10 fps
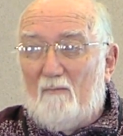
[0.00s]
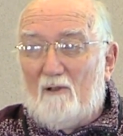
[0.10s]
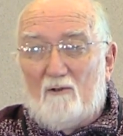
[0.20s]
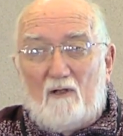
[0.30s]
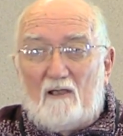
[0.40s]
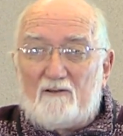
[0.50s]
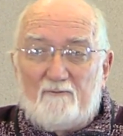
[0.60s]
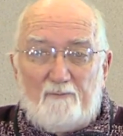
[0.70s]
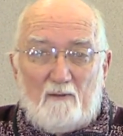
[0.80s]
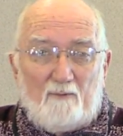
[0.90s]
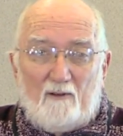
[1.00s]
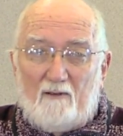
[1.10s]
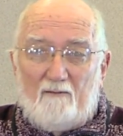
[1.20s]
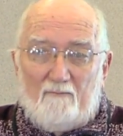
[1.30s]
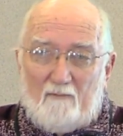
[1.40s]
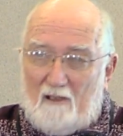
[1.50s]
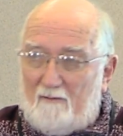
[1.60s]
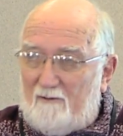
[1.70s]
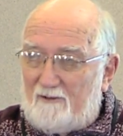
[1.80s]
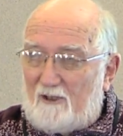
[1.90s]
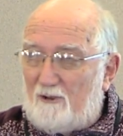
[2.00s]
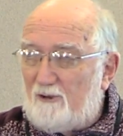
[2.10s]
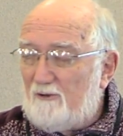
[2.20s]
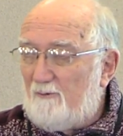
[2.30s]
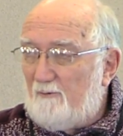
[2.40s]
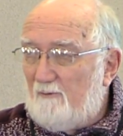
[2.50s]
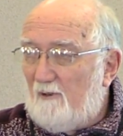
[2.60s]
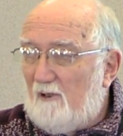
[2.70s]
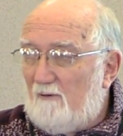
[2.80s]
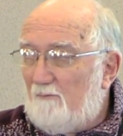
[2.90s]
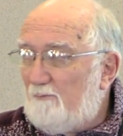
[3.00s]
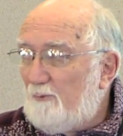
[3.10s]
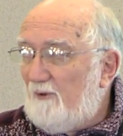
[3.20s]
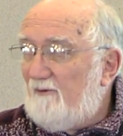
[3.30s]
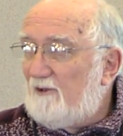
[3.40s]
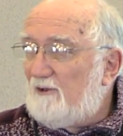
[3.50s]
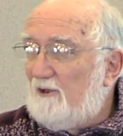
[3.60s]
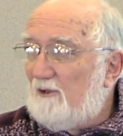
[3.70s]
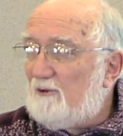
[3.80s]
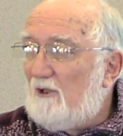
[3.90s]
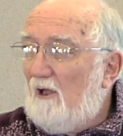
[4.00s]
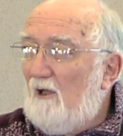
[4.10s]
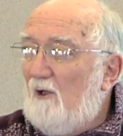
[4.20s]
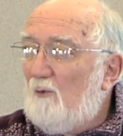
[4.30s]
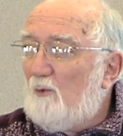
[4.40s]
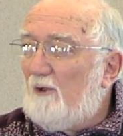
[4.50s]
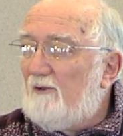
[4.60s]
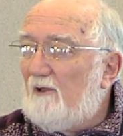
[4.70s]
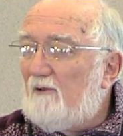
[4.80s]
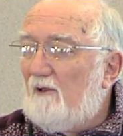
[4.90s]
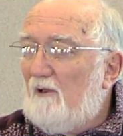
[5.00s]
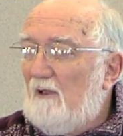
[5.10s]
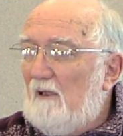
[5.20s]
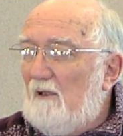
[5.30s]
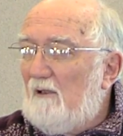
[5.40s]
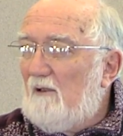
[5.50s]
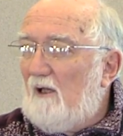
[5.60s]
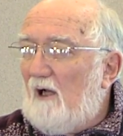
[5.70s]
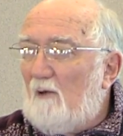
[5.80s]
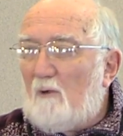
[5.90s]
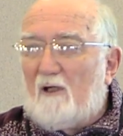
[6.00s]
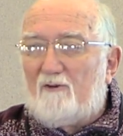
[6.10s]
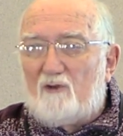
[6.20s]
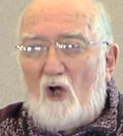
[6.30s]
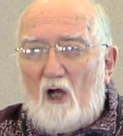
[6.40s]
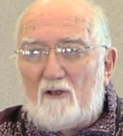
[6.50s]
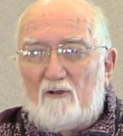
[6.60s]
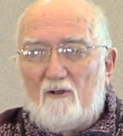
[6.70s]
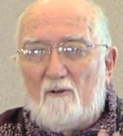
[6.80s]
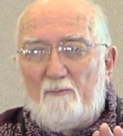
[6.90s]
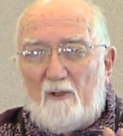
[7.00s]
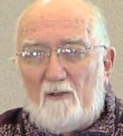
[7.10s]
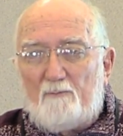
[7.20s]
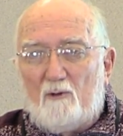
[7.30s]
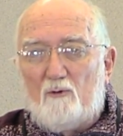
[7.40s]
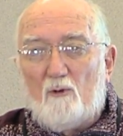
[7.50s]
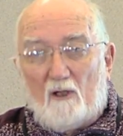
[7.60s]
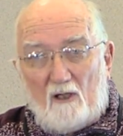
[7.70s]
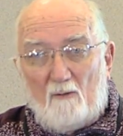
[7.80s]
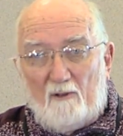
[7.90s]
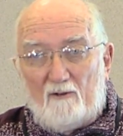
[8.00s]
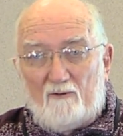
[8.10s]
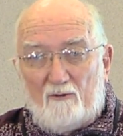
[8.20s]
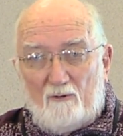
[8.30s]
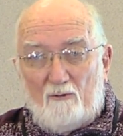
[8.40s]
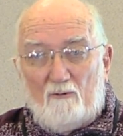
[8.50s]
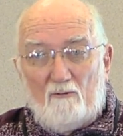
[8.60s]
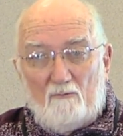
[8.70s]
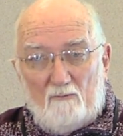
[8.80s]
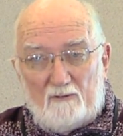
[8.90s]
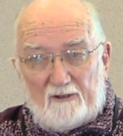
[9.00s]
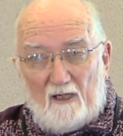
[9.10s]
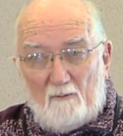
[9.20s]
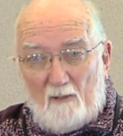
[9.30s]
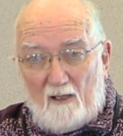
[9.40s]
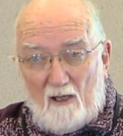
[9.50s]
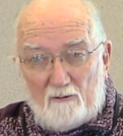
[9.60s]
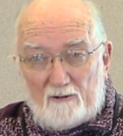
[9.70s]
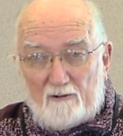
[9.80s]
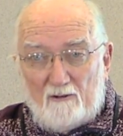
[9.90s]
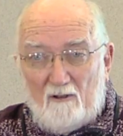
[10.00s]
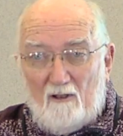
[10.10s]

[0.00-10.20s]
Lots of people and discussions in previous years were that I want to talk to the people who are coming to stay in my house